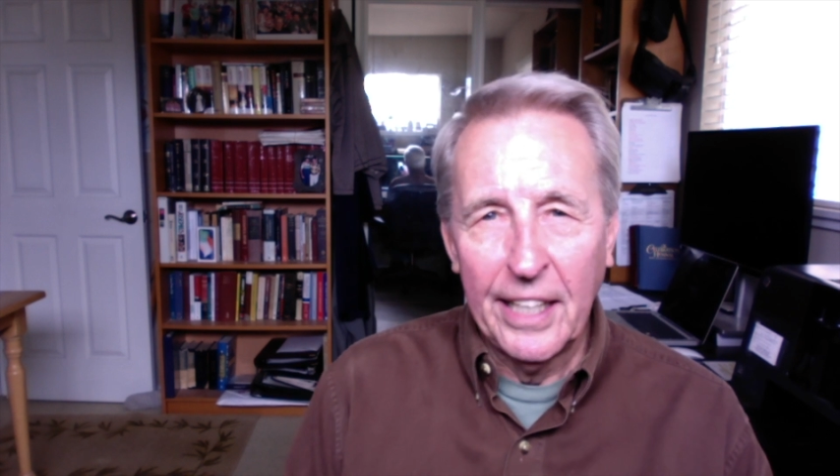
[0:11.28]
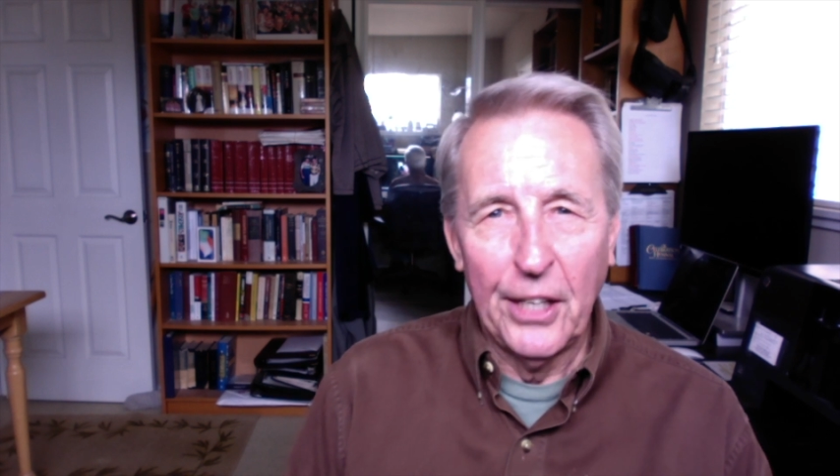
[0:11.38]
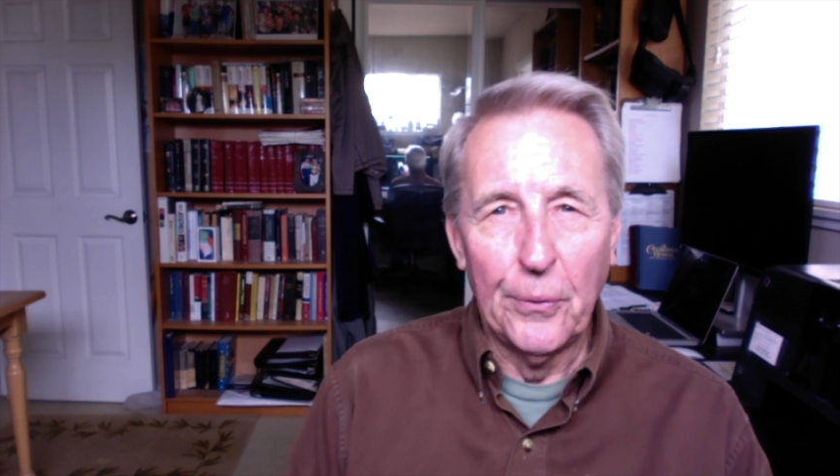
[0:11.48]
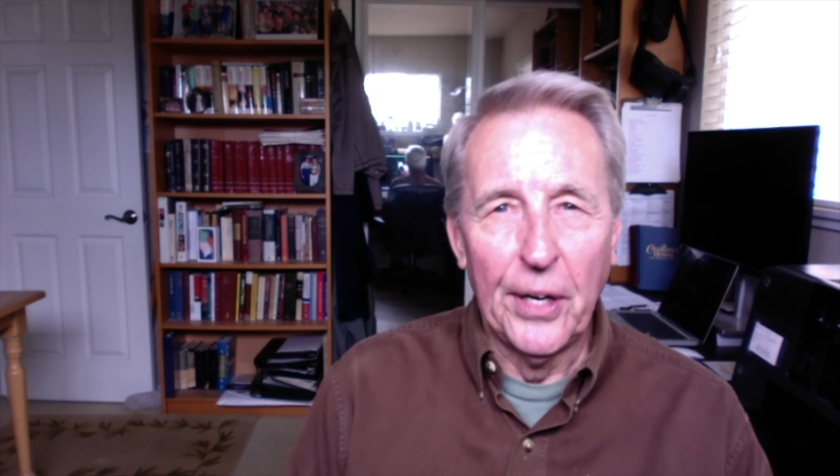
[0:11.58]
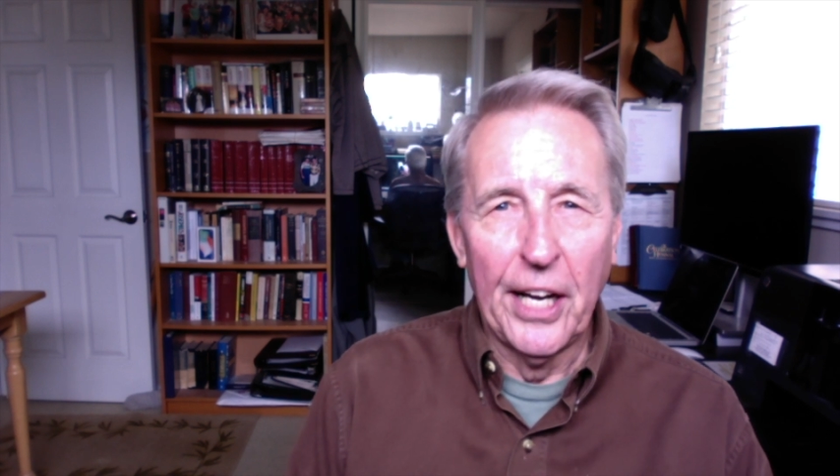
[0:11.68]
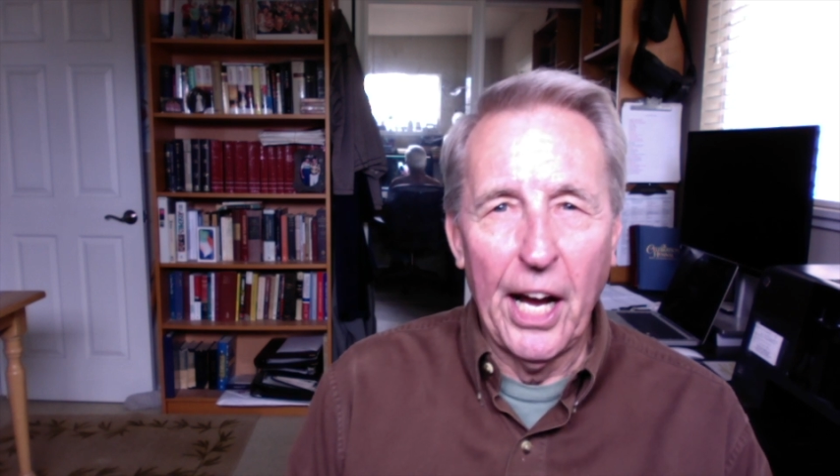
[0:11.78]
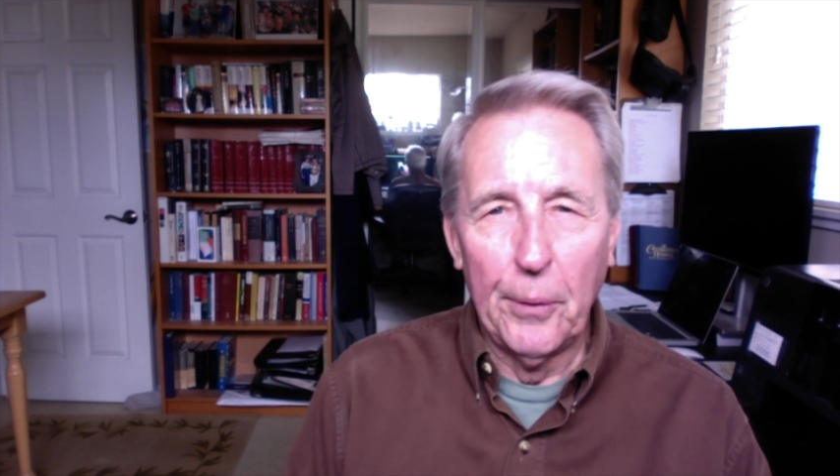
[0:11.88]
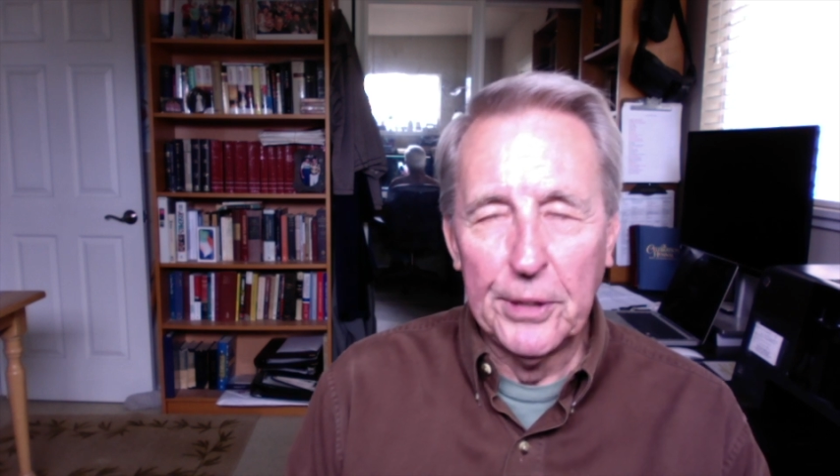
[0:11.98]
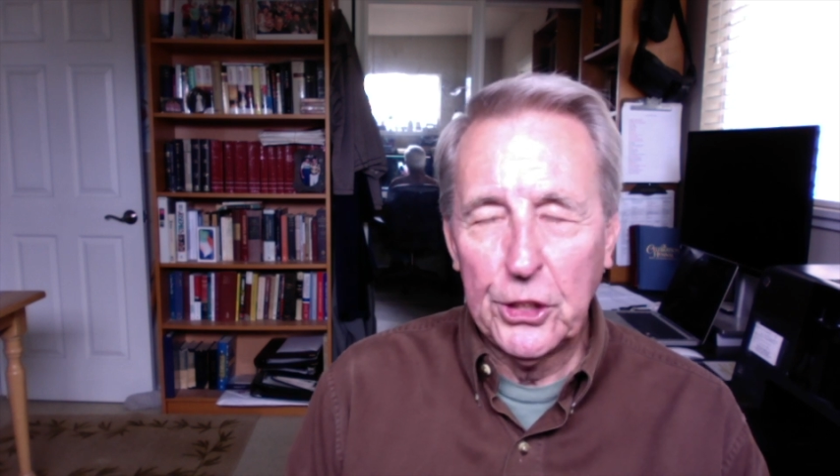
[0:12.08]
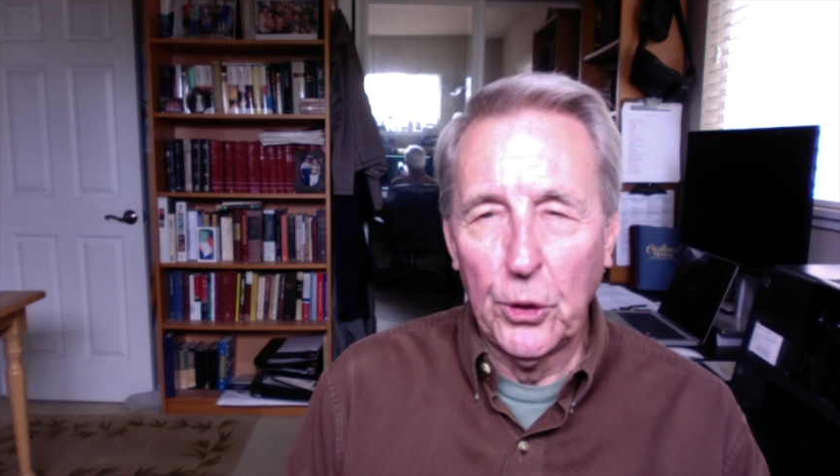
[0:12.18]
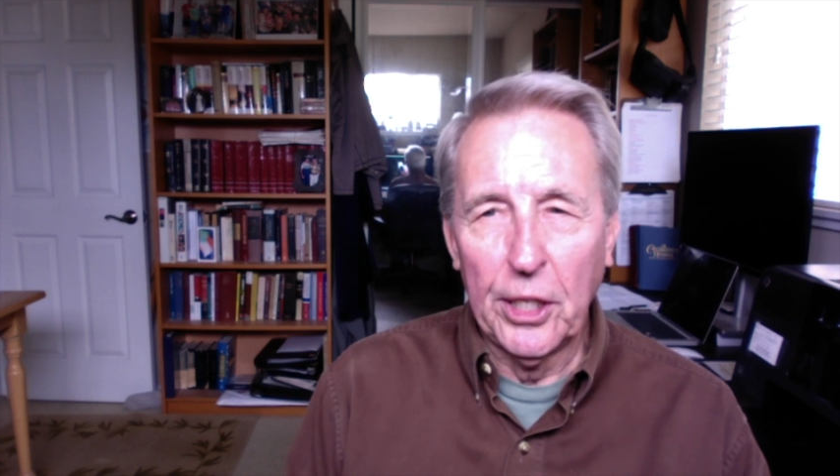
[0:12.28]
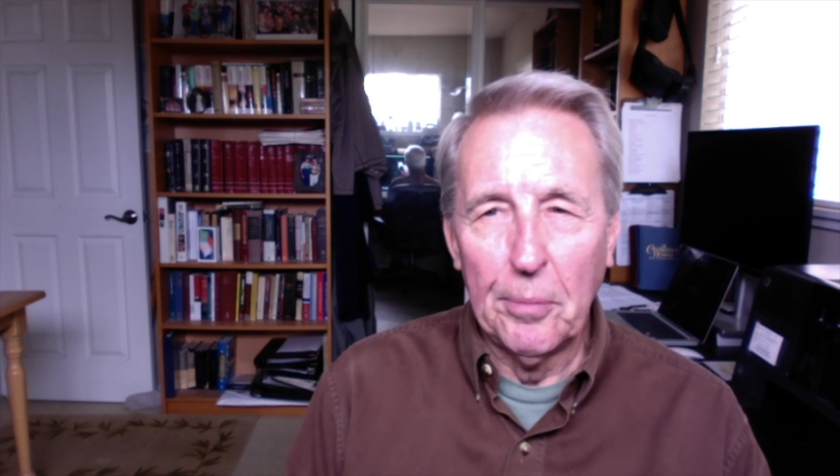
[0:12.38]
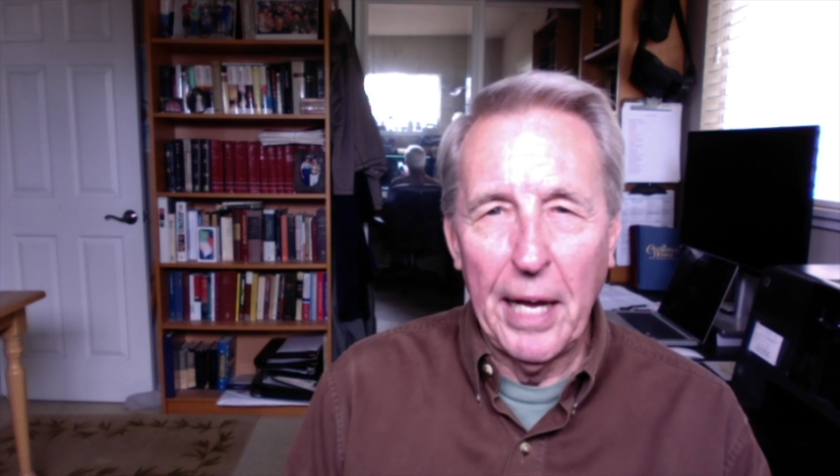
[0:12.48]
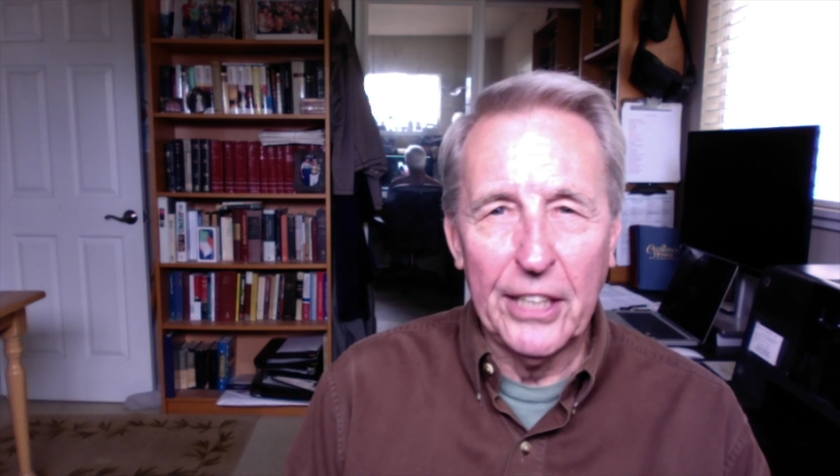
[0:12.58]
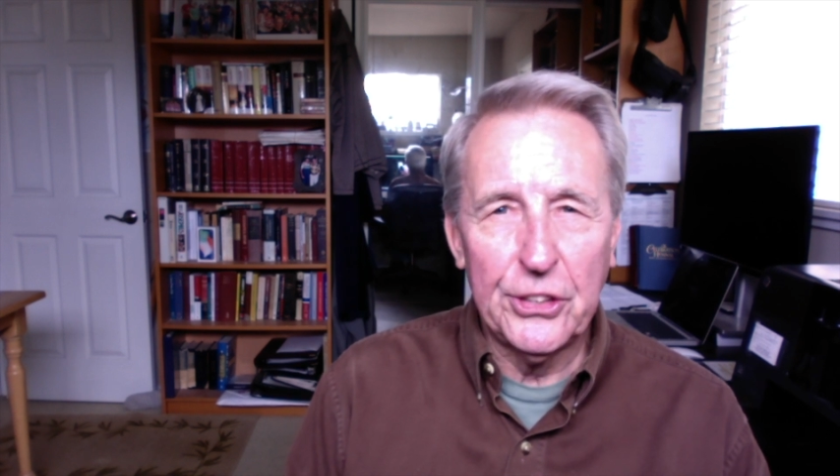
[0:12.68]
Uh, when I was doing a
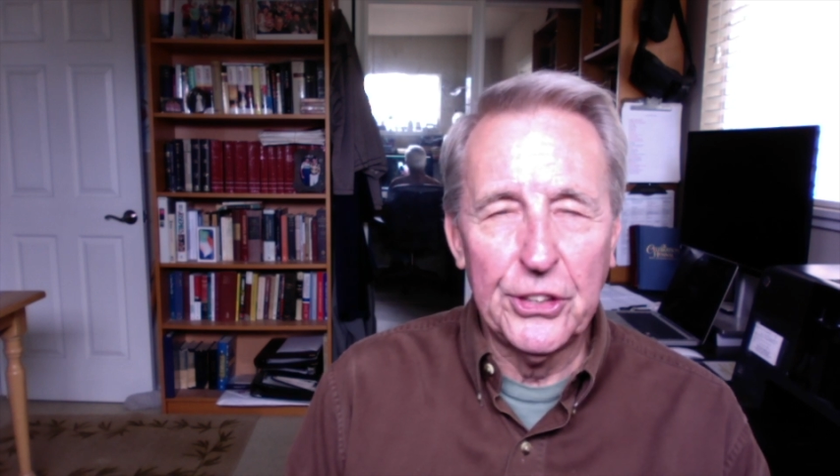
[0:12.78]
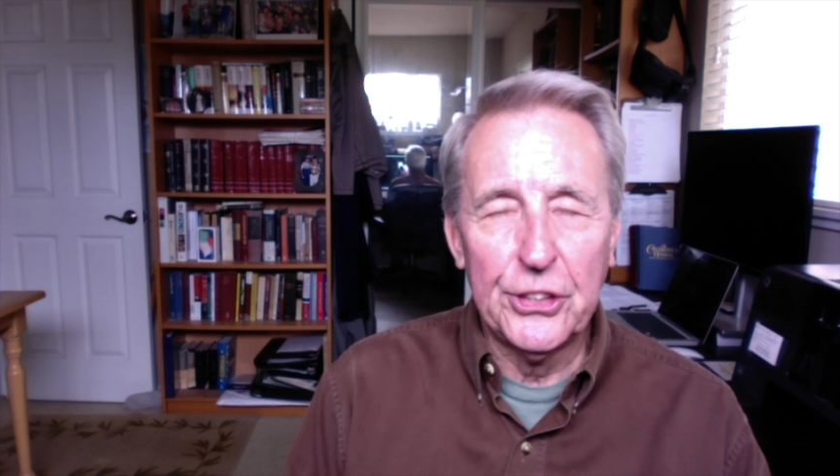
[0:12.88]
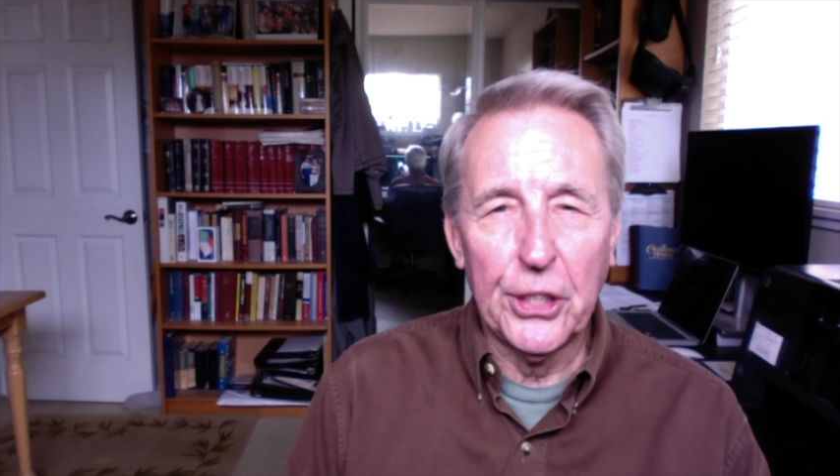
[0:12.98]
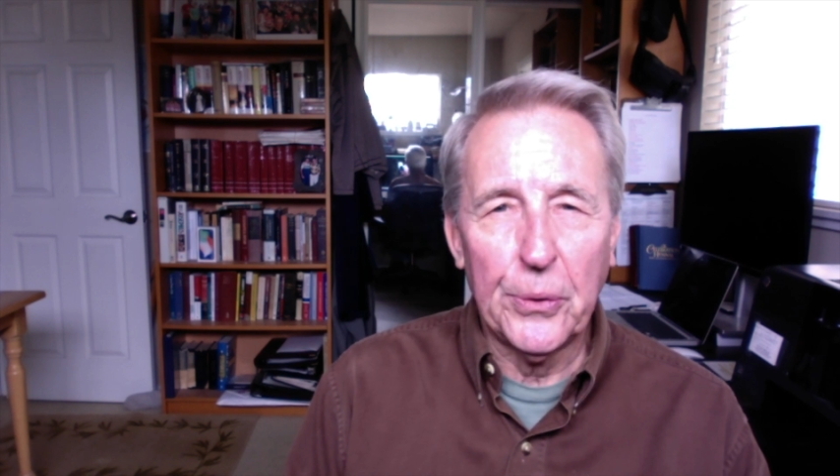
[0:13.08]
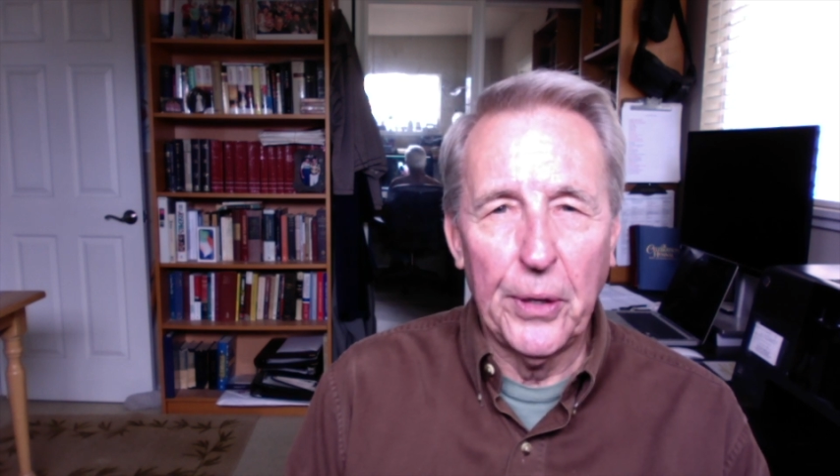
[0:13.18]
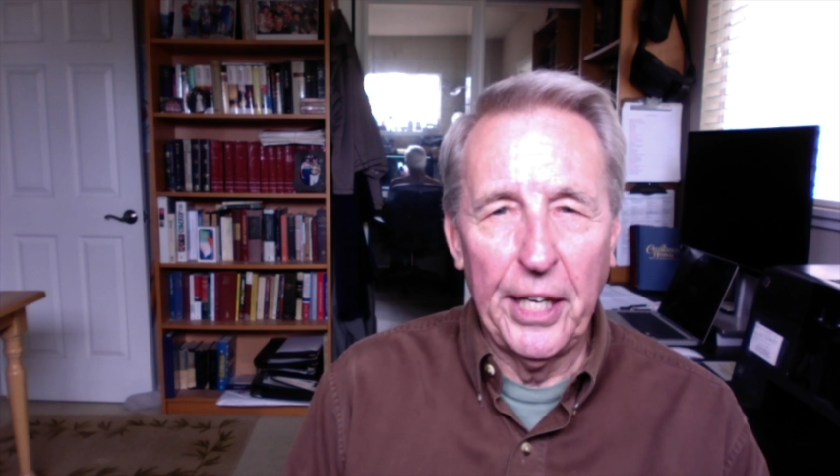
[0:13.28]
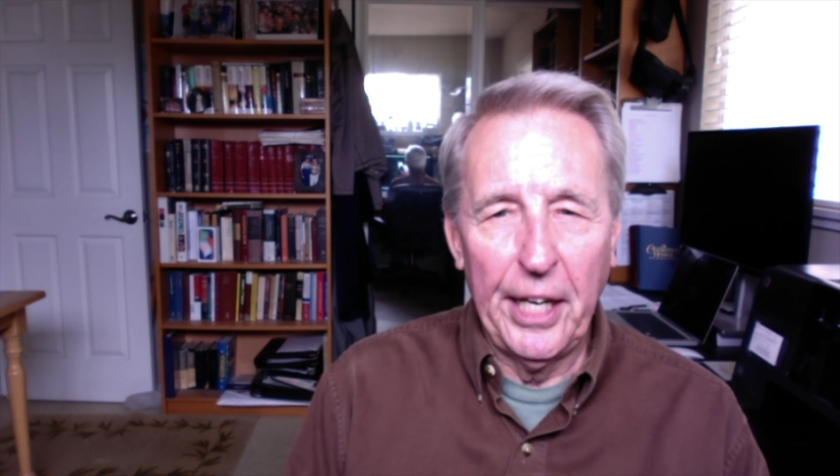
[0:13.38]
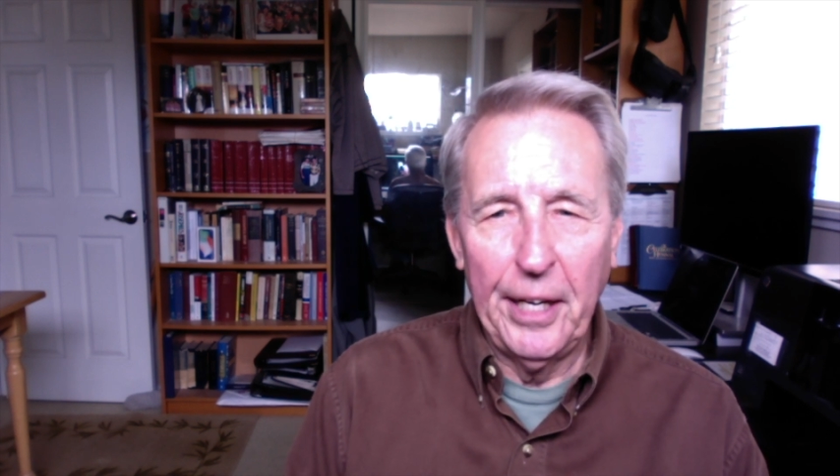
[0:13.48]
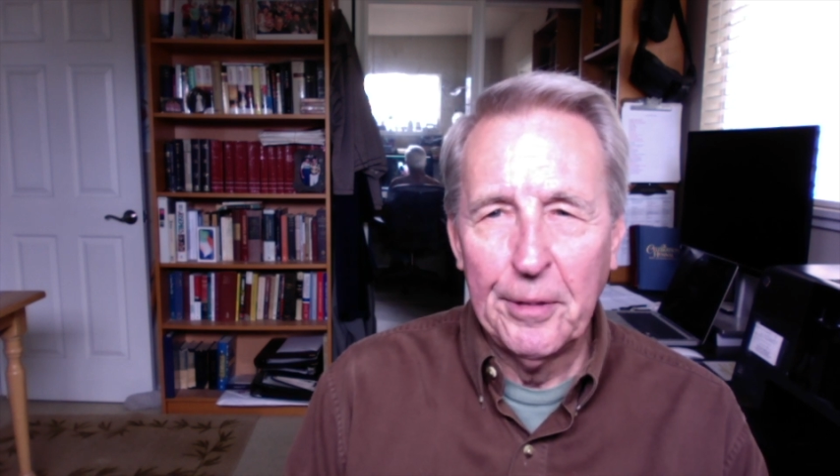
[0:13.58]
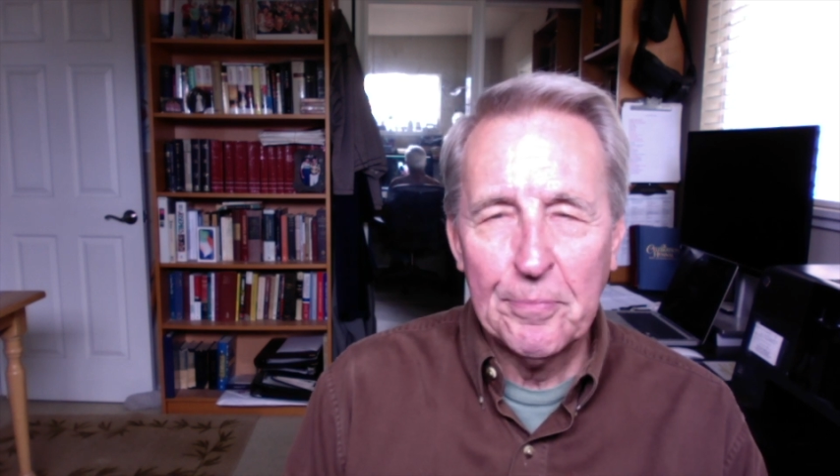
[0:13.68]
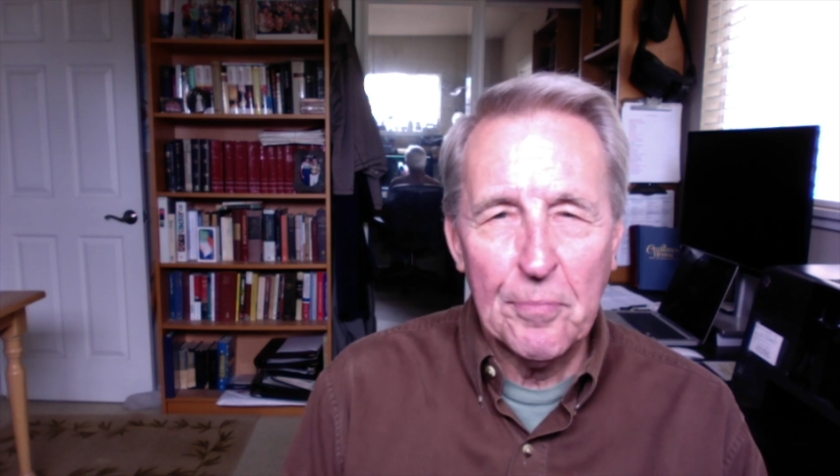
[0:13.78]
master's degree,